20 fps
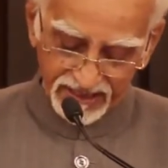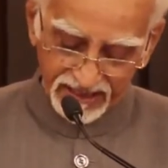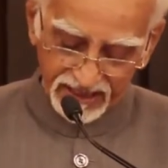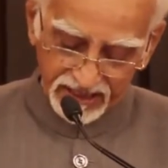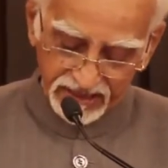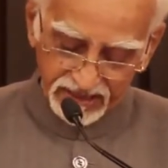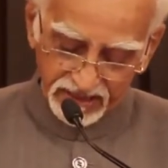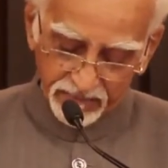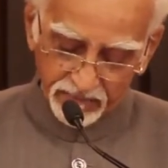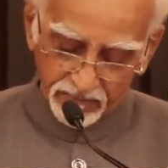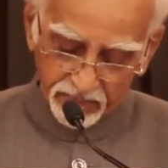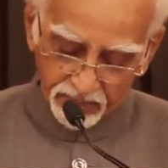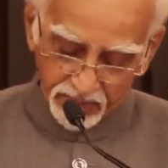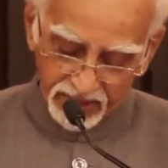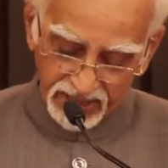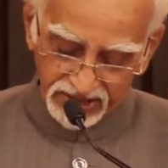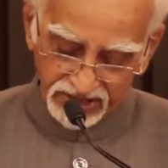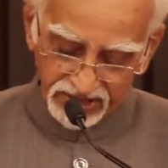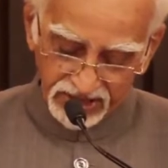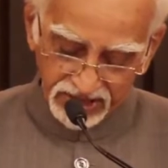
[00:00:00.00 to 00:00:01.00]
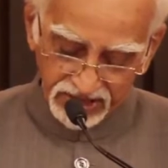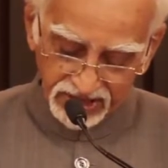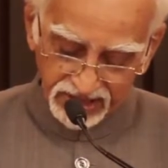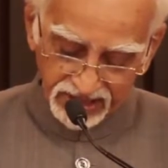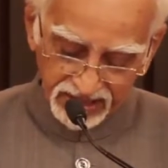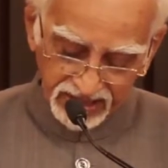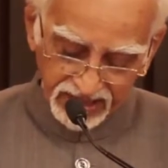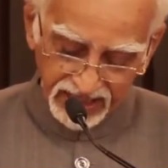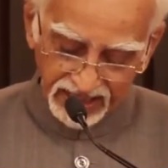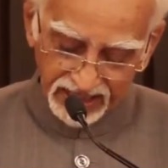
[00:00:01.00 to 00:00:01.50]
It embraces
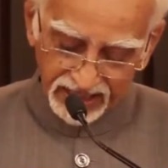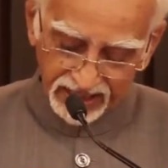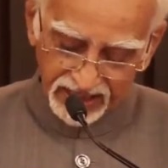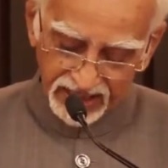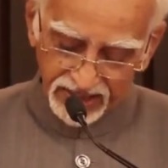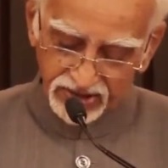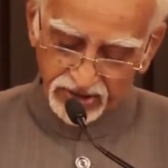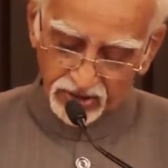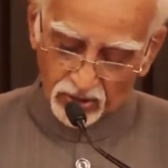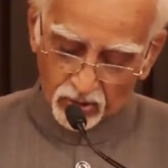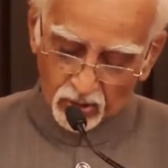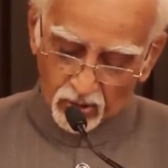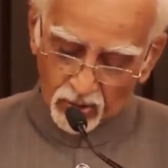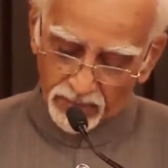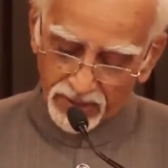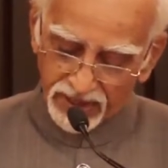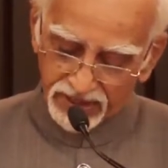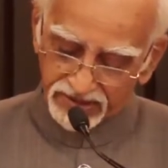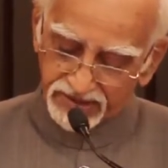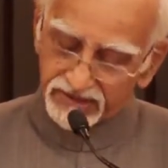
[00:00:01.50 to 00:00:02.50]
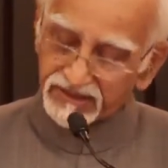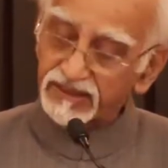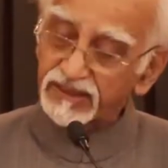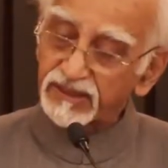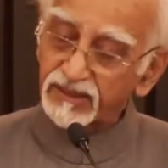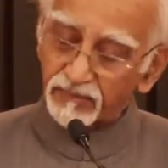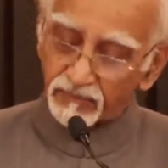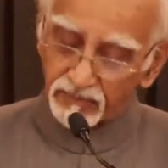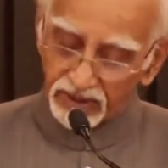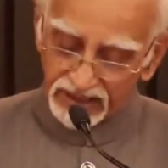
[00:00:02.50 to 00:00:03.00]
it in its orbit
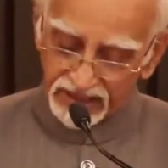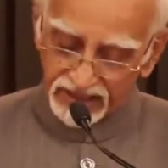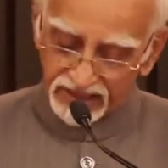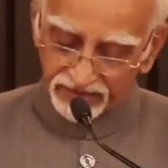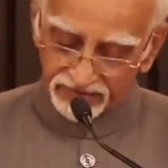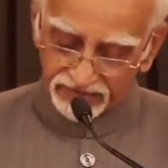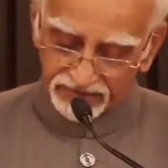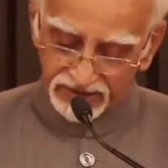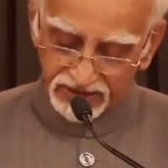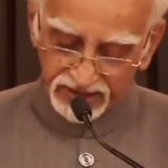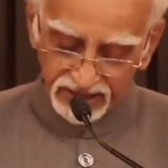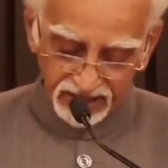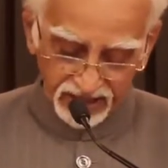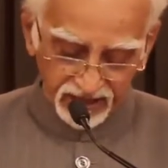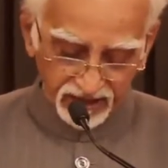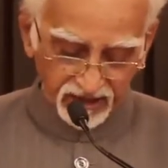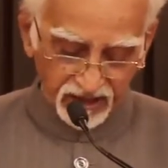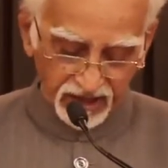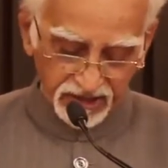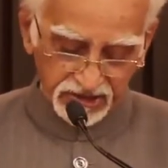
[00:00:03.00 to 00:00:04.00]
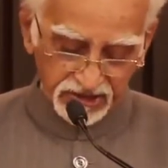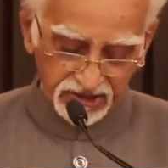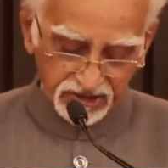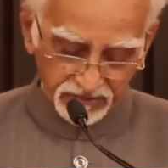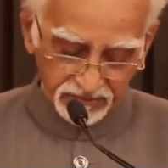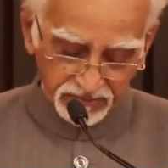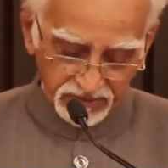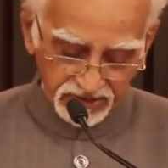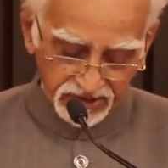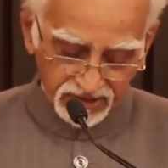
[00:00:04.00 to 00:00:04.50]
beliefs,
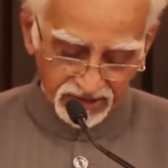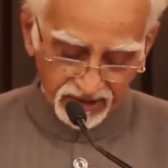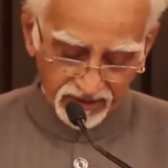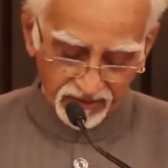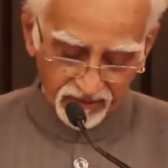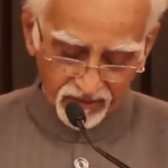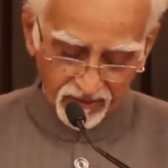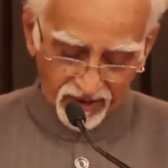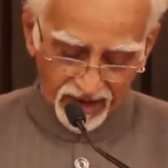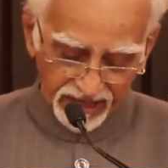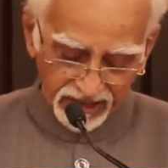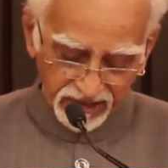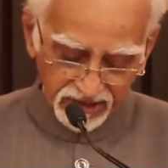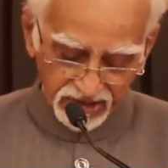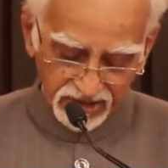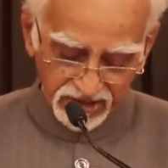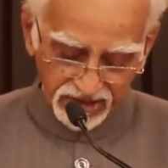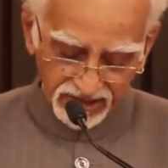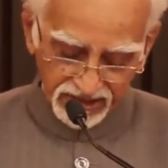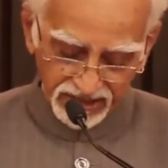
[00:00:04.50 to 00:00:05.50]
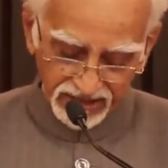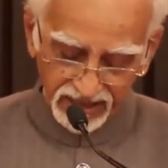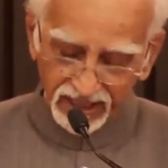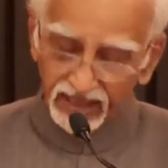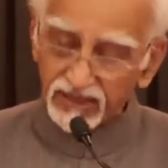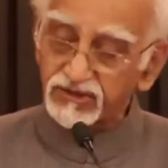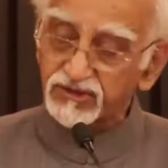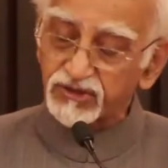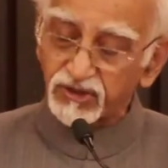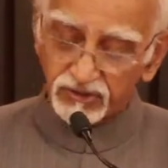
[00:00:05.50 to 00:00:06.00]
customs, rites,
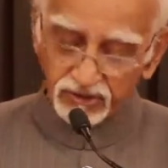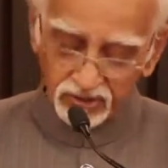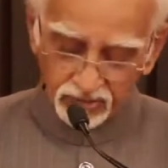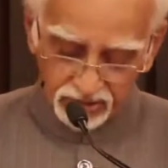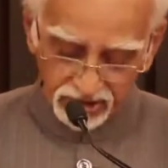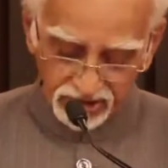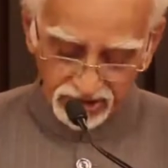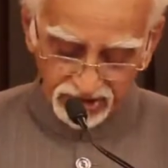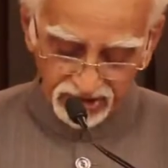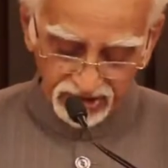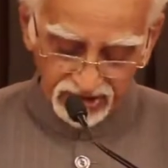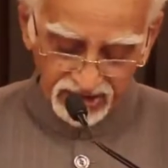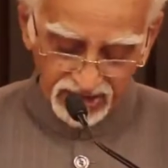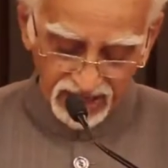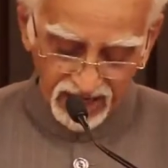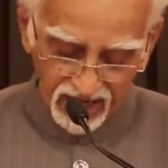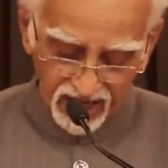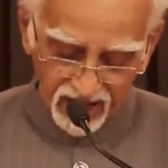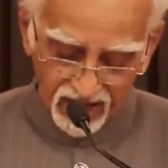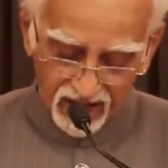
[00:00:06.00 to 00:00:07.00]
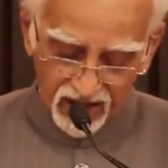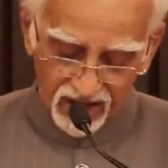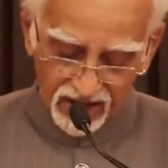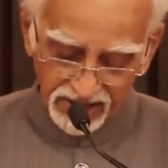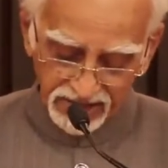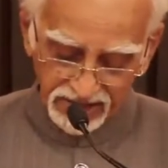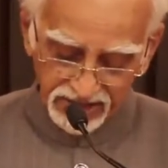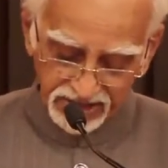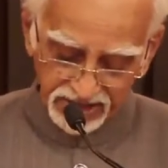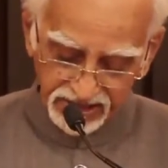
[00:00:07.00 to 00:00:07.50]
institutions,
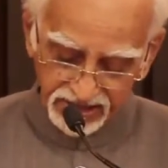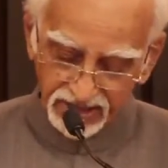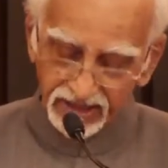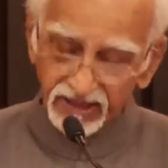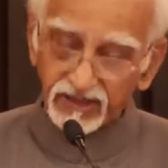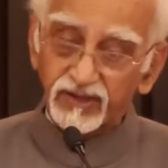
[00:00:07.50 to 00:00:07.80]
arts,